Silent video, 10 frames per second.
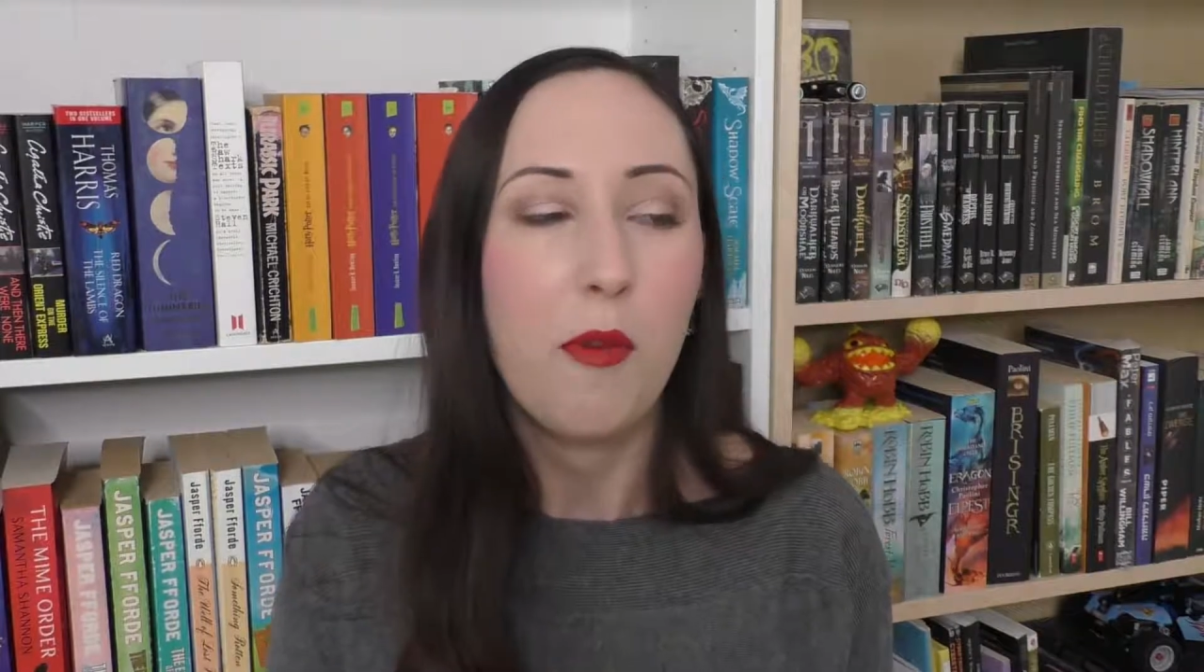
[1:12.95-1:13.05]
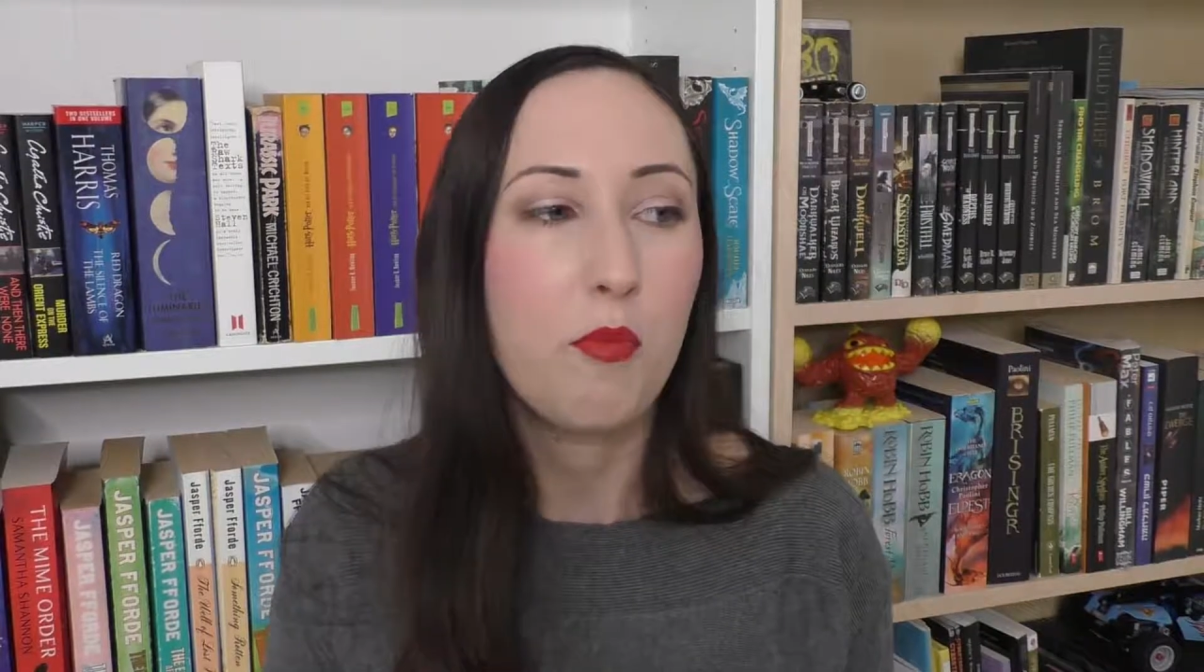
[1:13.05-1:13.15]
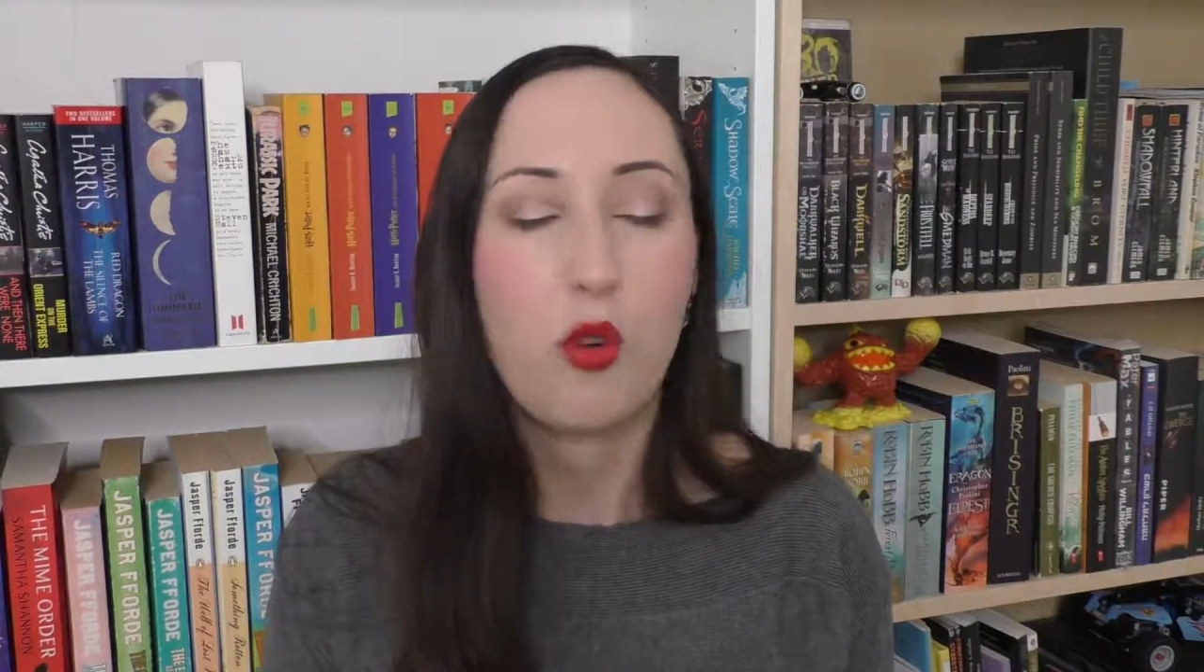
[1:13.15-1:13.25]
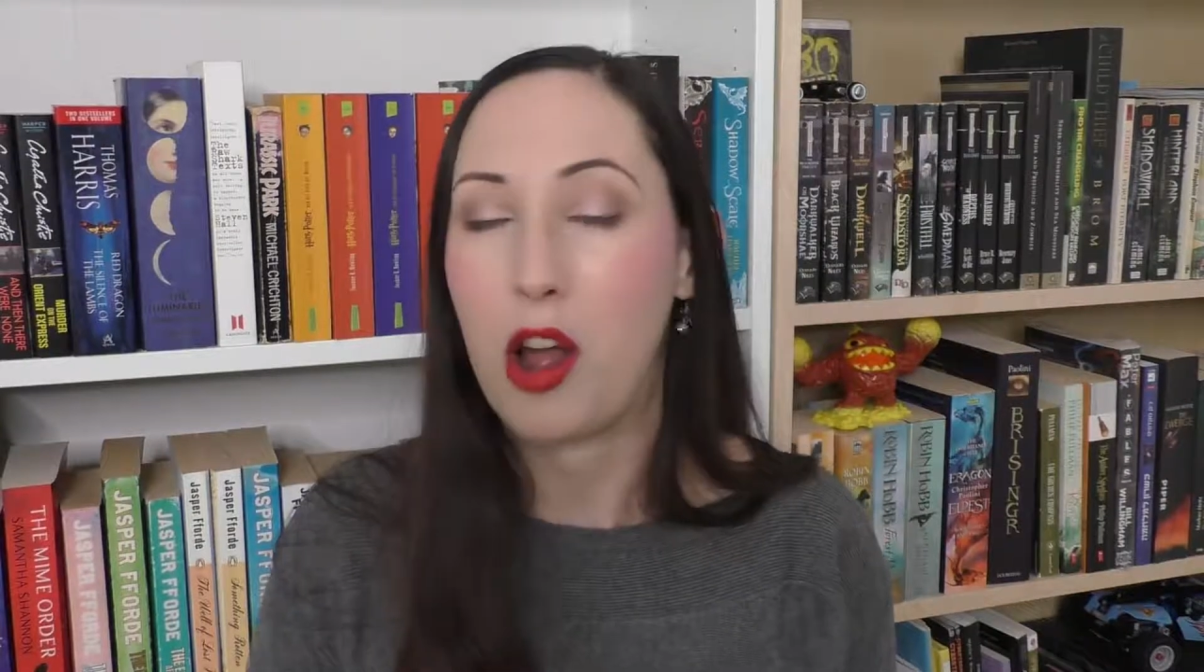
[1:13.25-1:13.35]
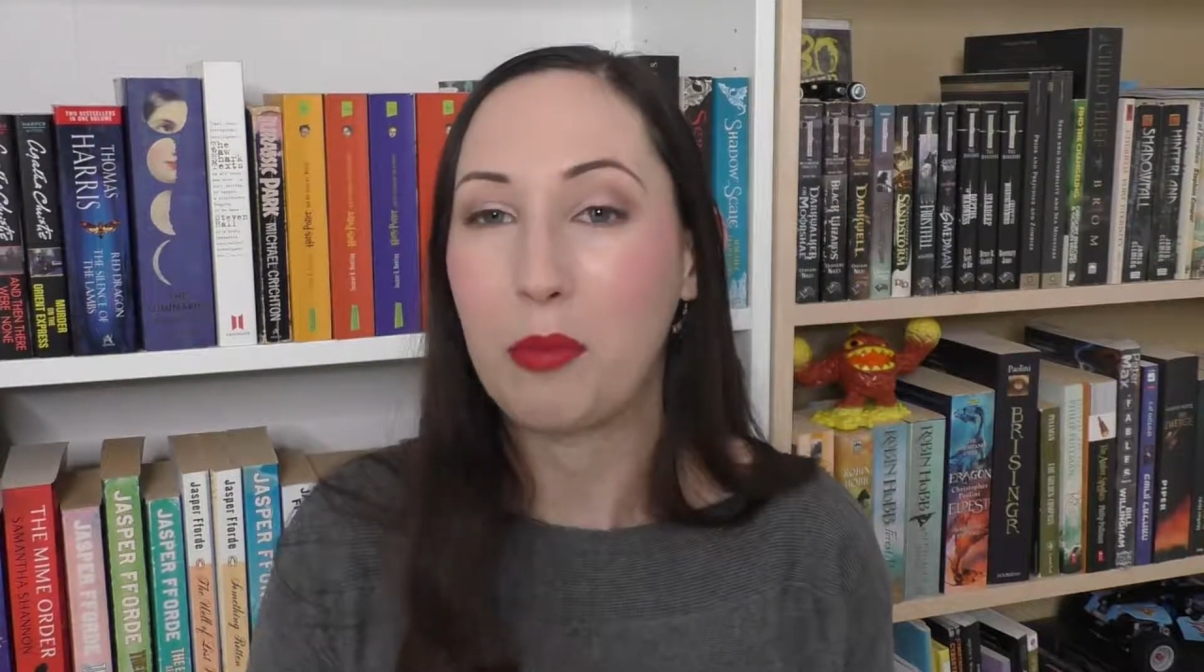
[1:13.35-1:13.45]

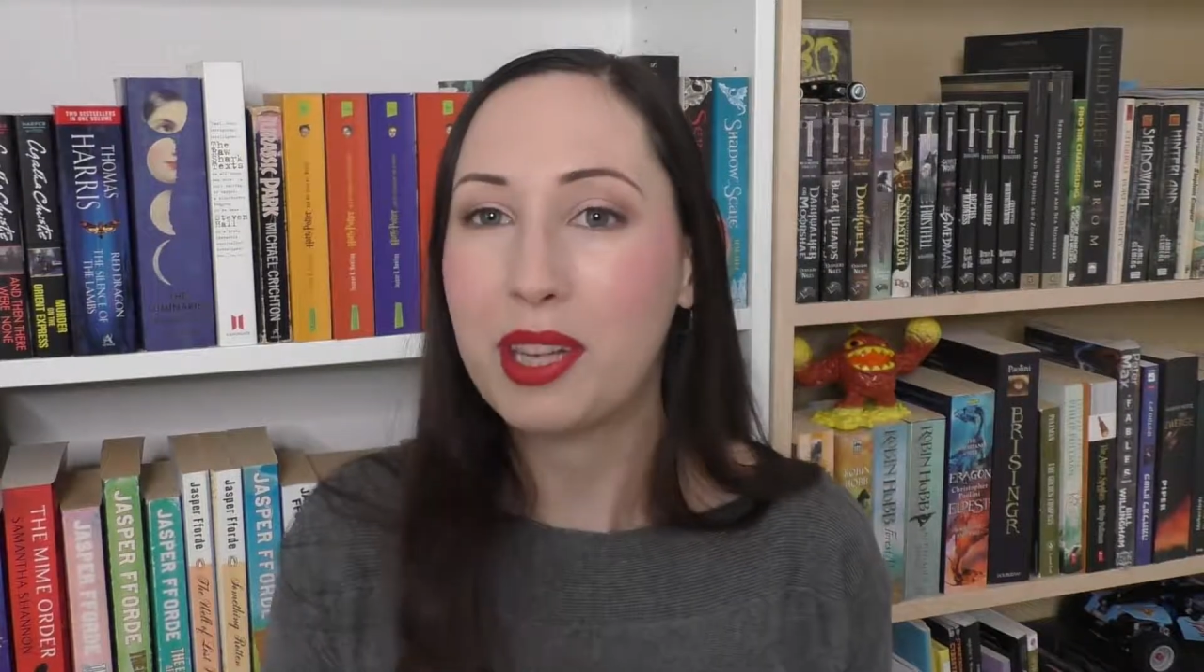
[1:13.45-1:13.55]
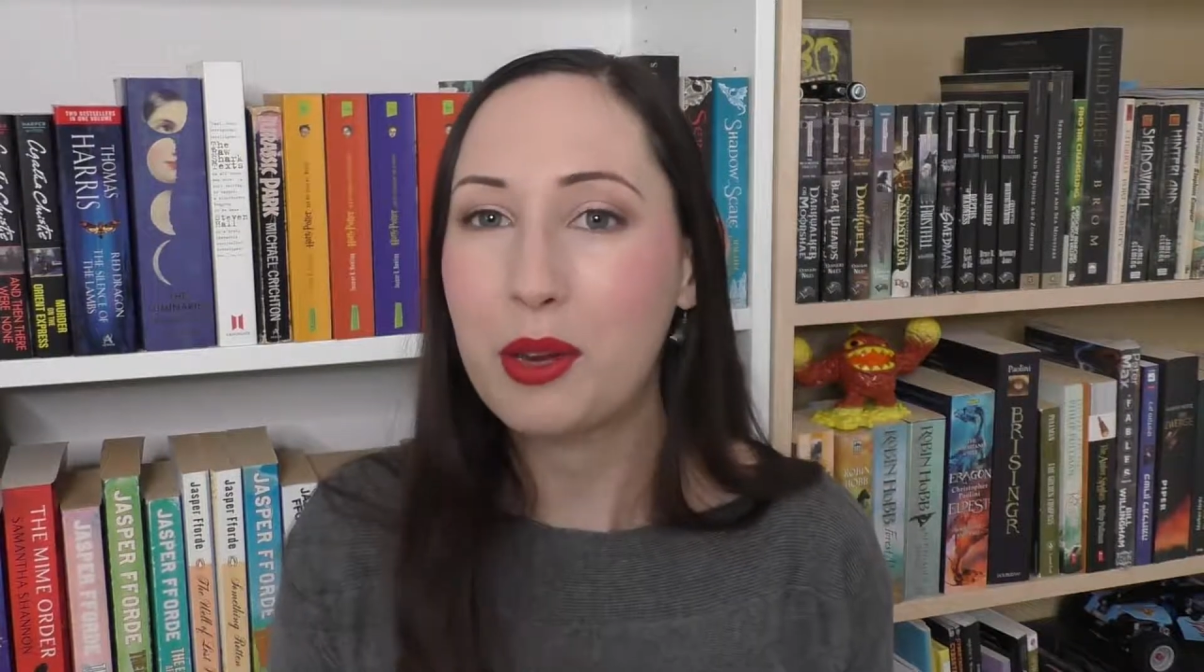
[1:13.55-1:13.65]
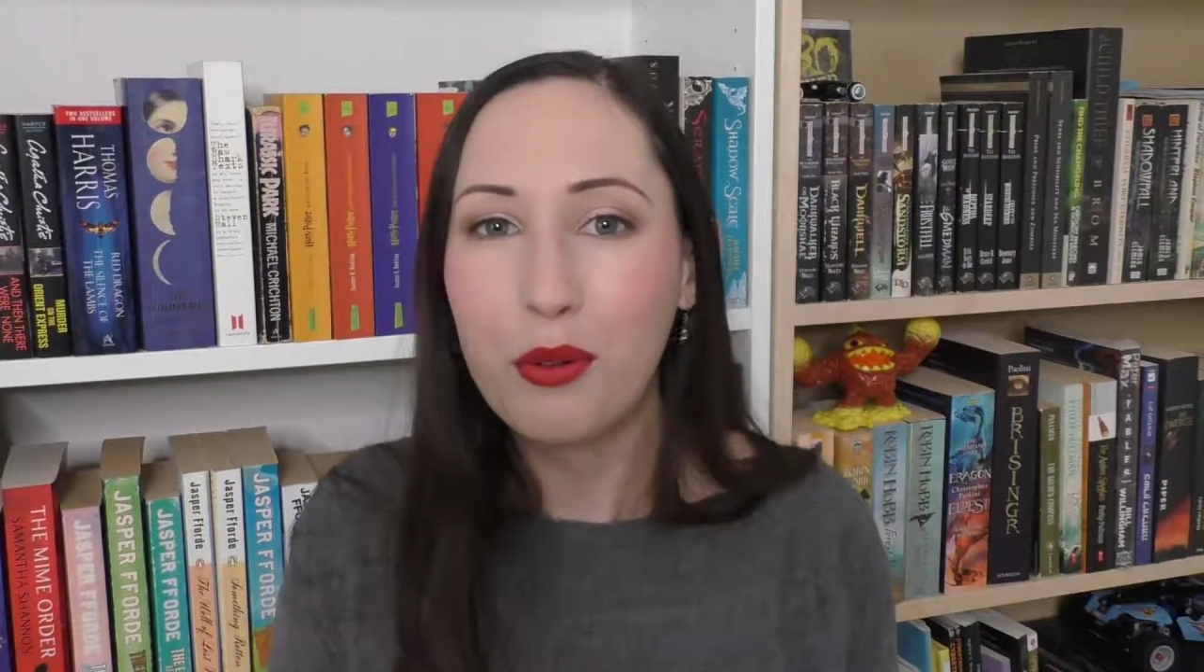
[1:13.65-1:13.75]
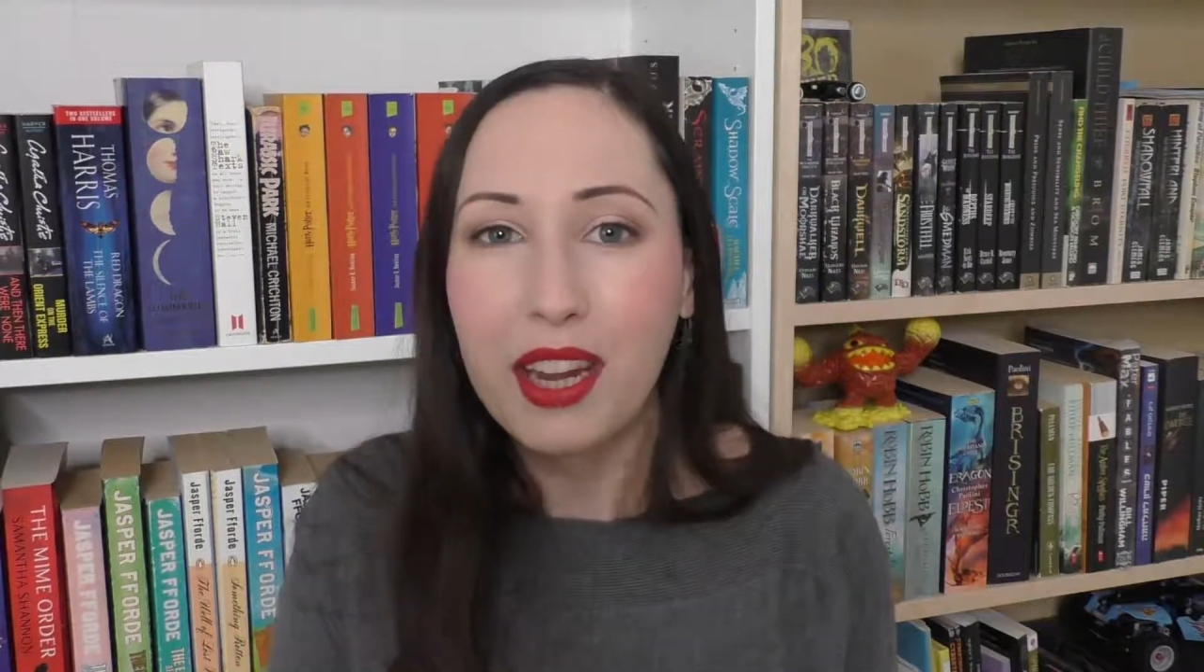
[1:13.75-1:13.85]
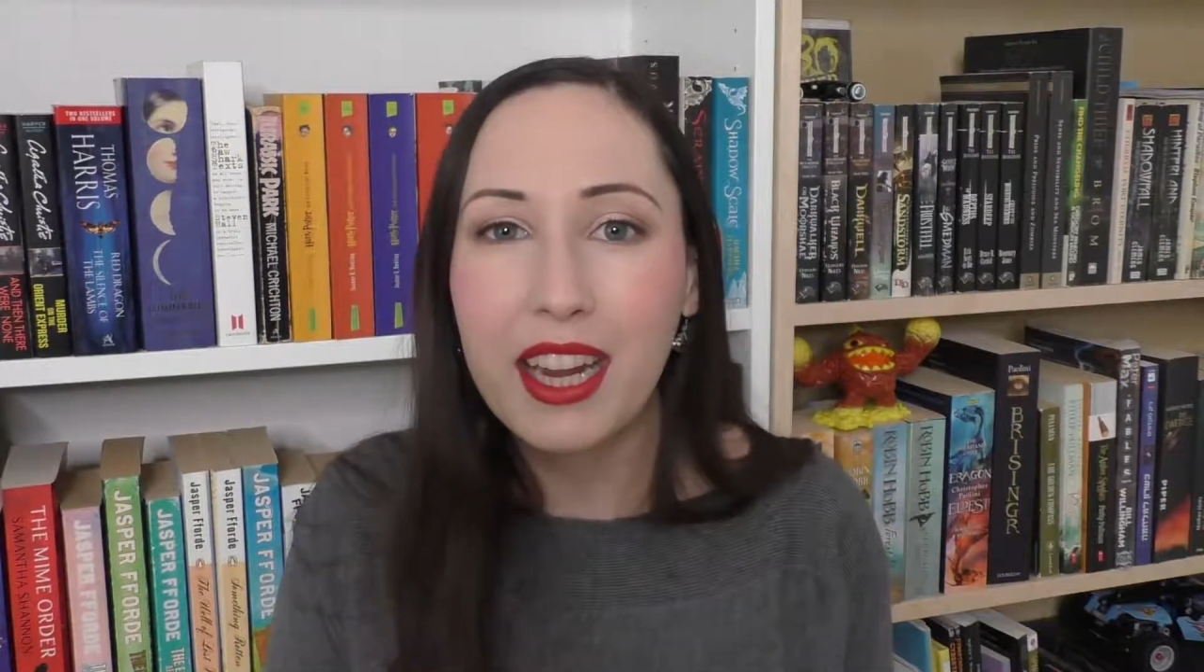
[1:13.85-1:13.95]
probably
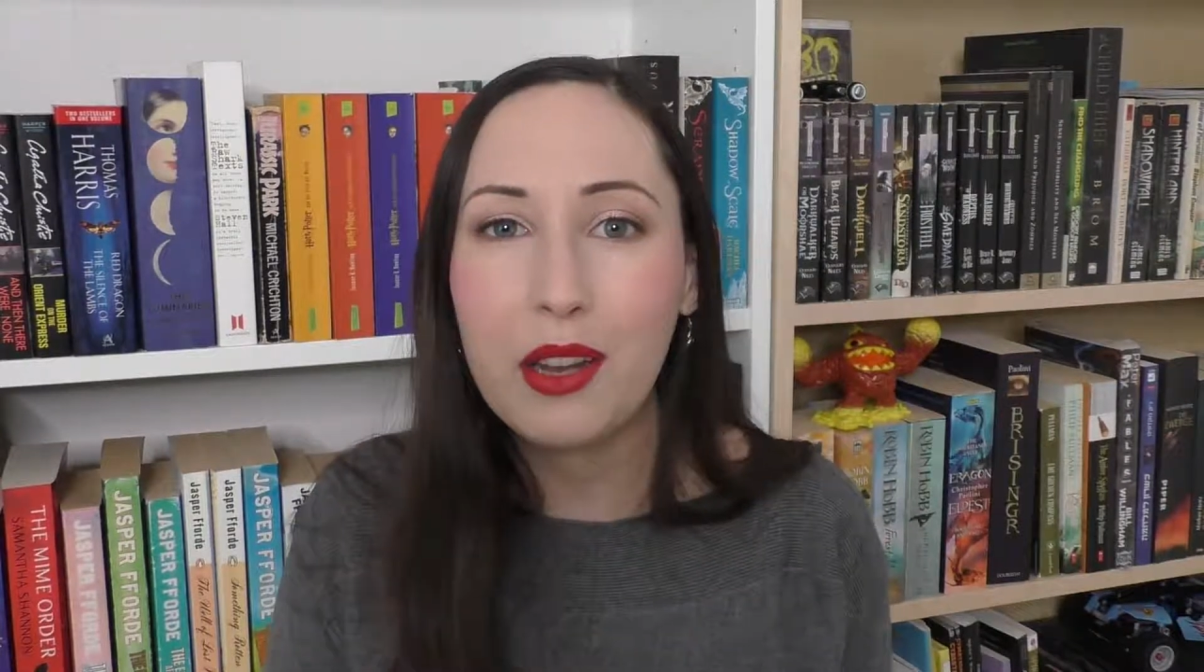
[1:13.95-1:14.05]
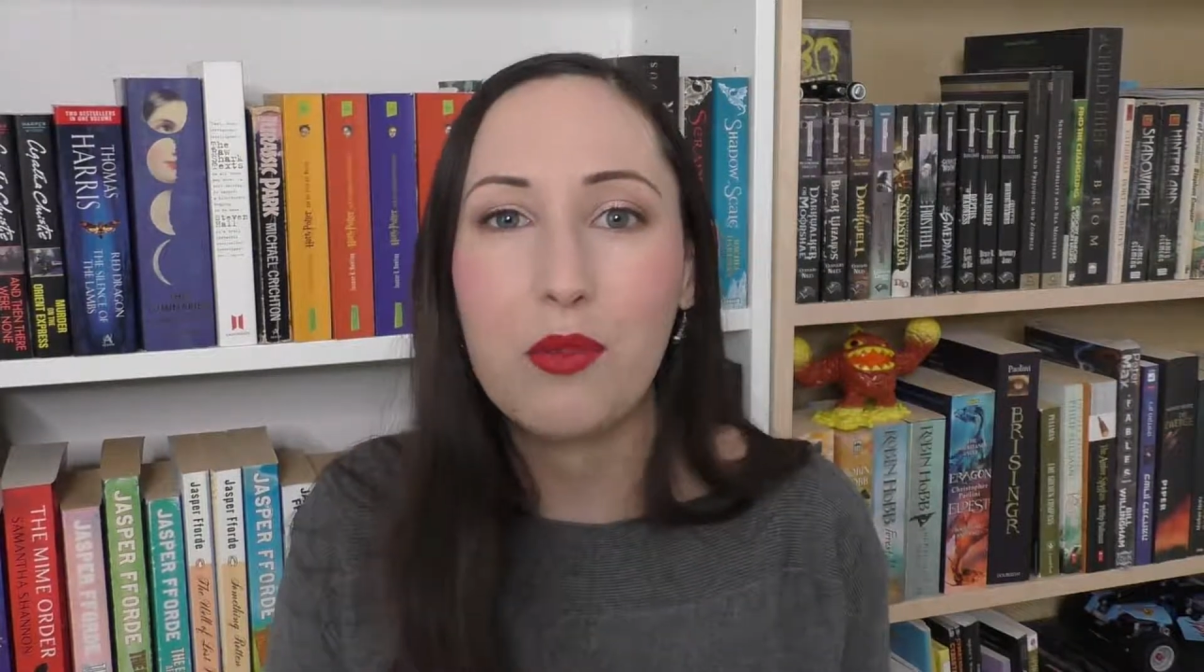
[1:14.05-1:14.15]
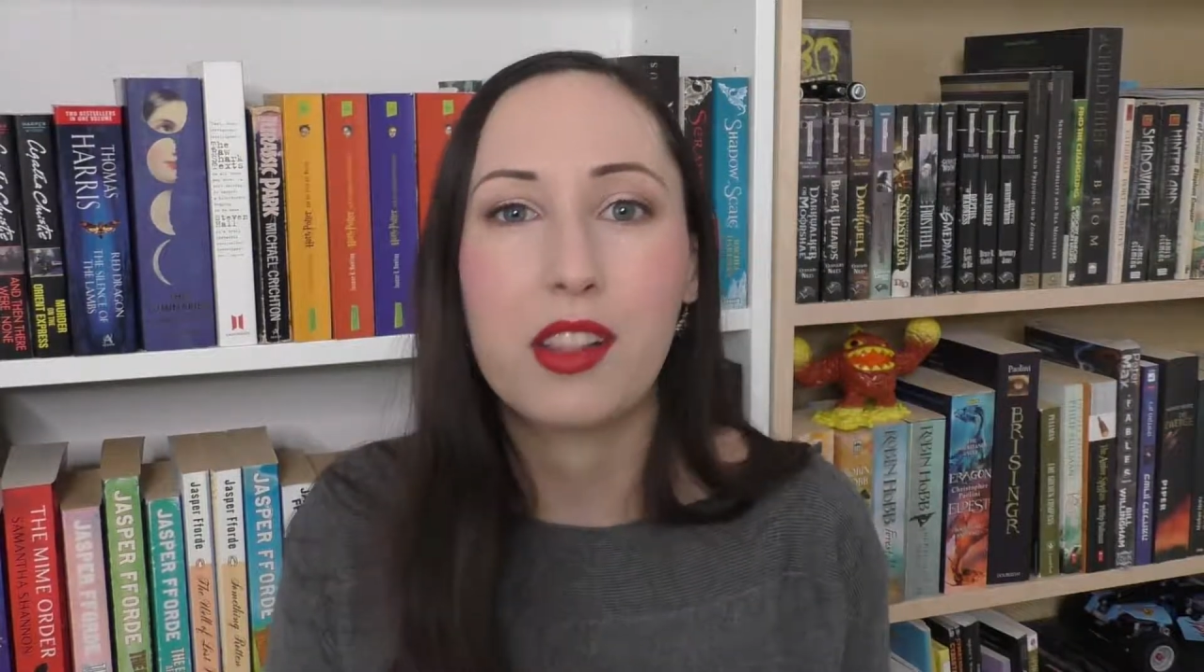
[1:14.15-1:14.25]
green,